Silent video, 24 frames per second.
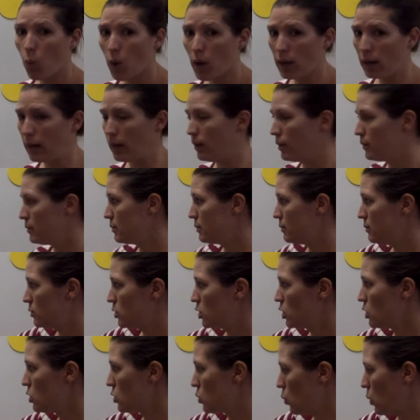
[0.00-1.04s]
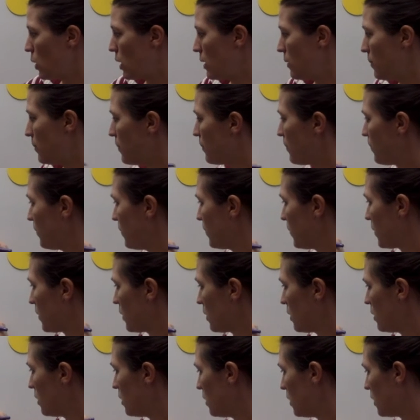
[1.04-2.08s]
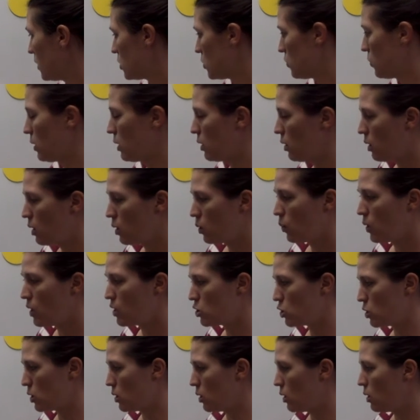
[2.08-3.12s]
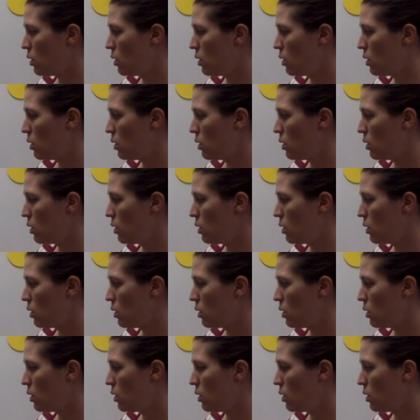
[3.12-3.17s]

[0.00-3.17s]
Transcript: 1. Just 1. Let's read our equation.